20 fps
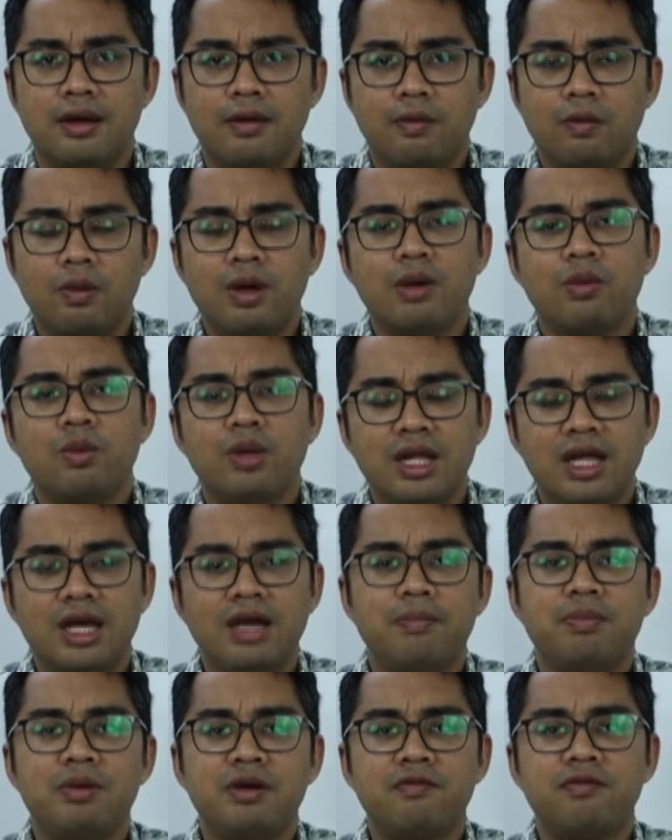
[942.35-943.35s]
what will
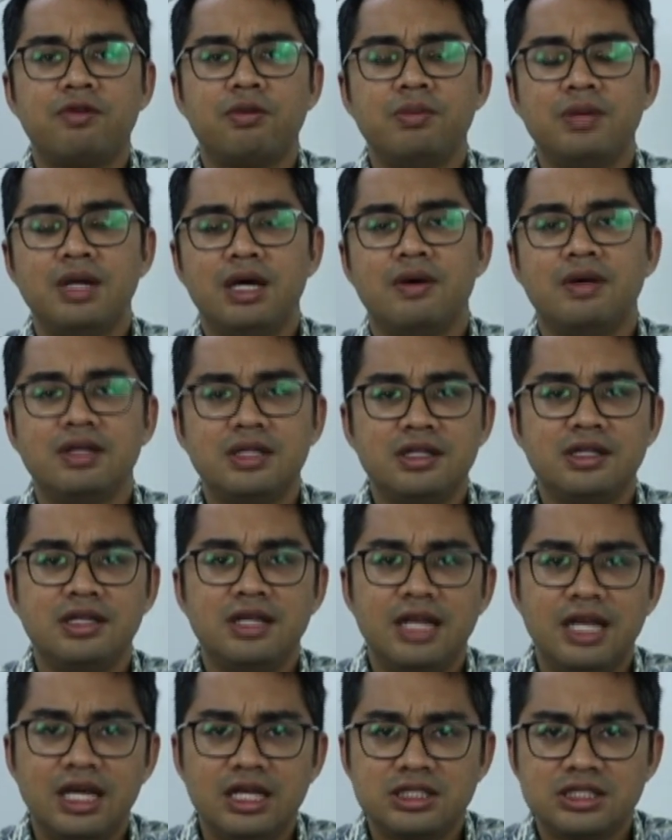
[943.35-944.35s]
happen from now until the
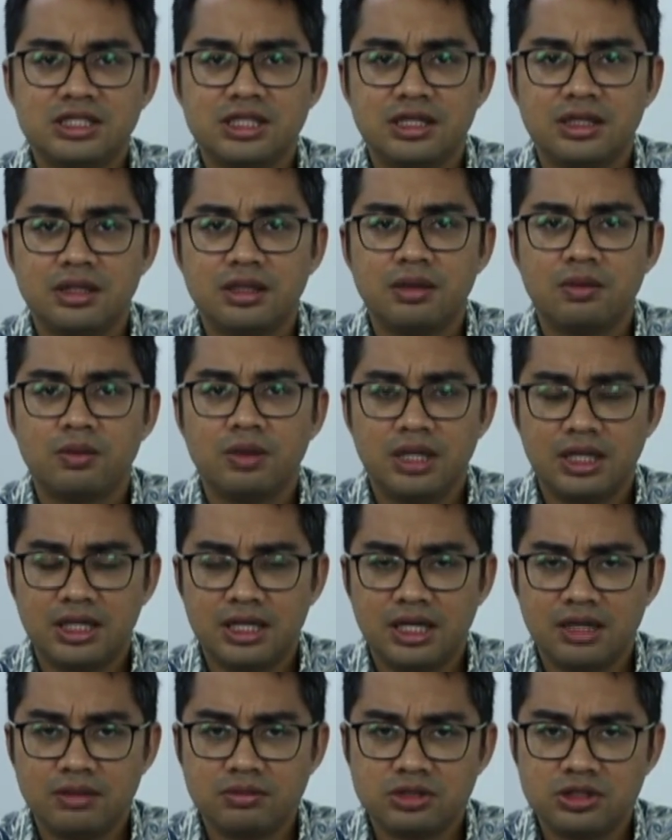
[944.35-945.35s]
election when it
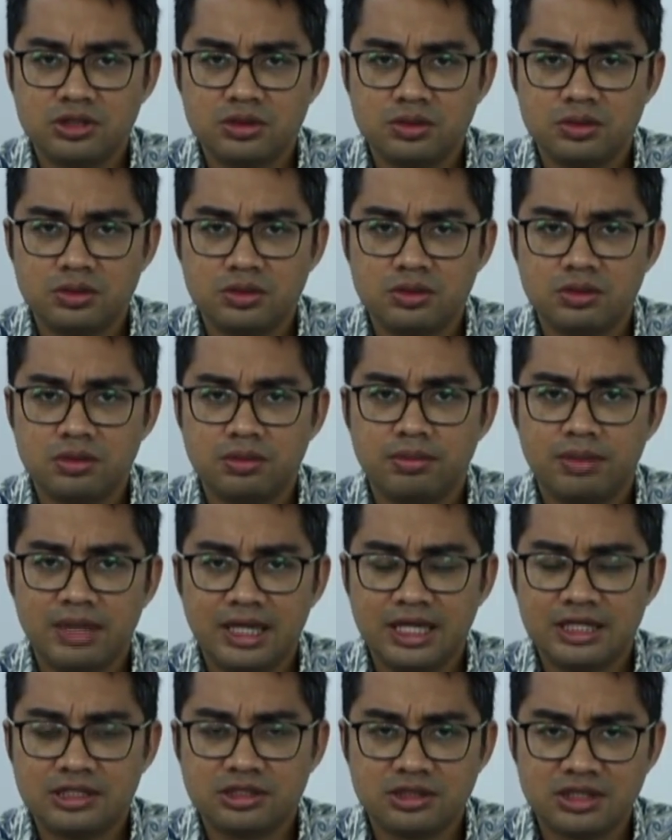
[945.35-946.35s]
comes to
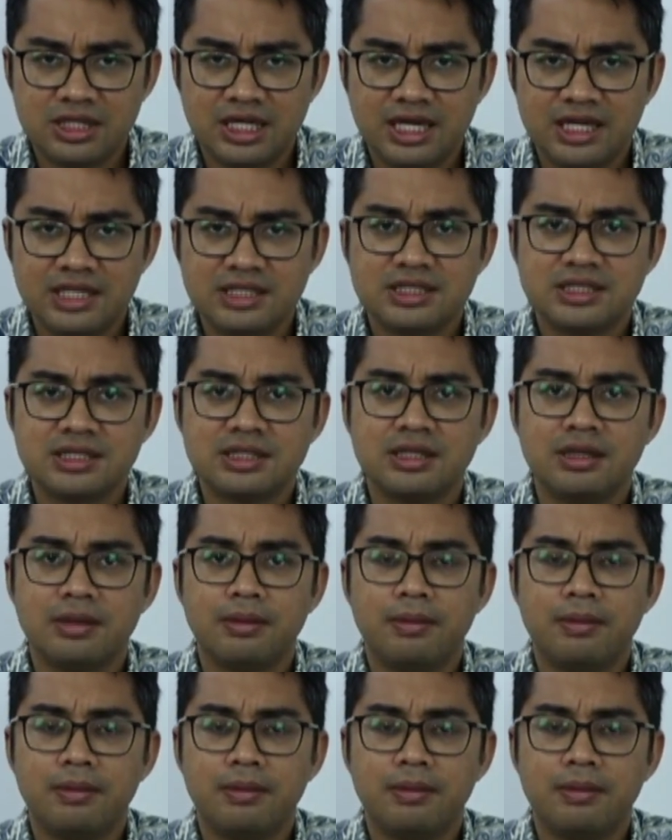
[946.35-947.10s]
bilateral ties